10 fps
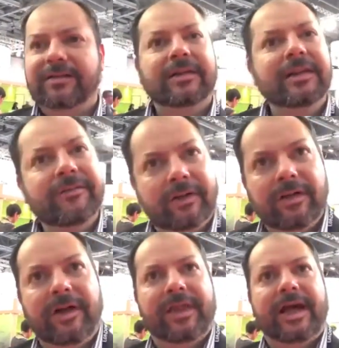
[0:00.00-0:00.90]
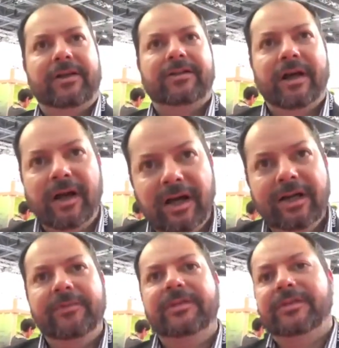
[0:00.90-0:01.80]
deliver on that
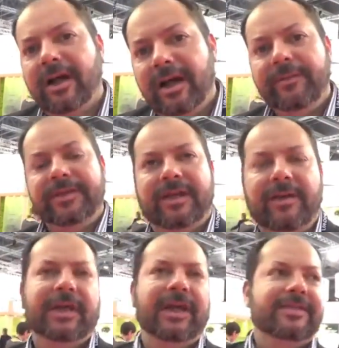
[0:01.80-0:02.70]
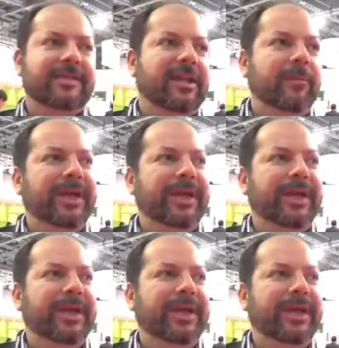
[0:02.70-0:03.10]
time and time and time again so that